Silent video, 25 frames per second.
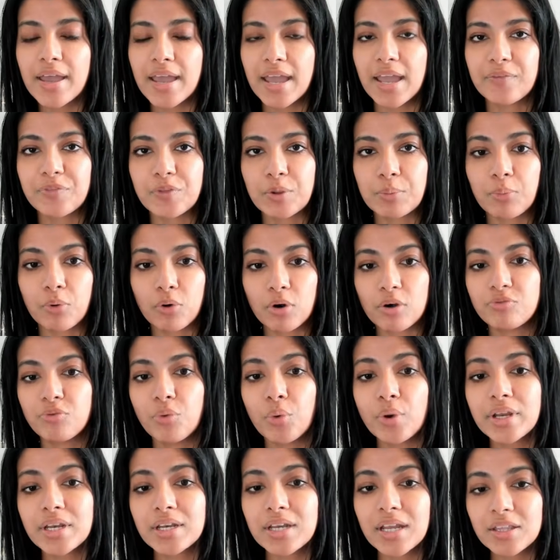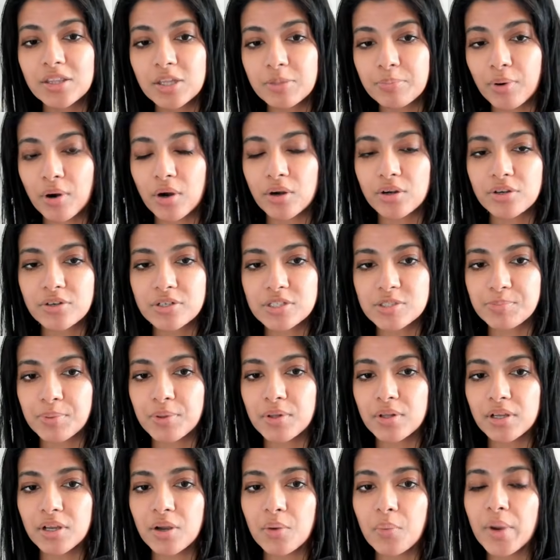If they're more avoidant and the partner is
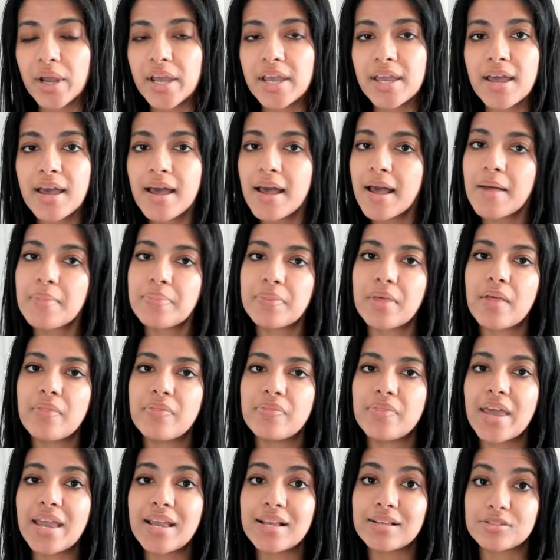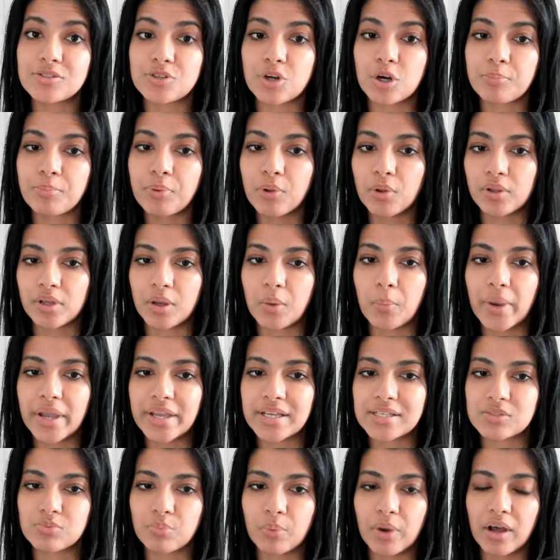pulling away, then they start pulling
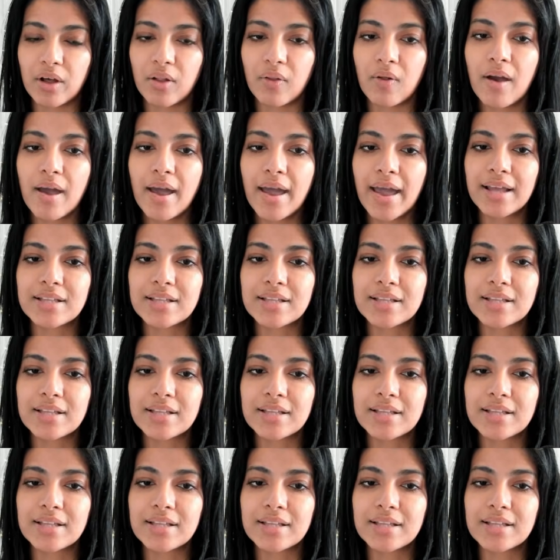away as well.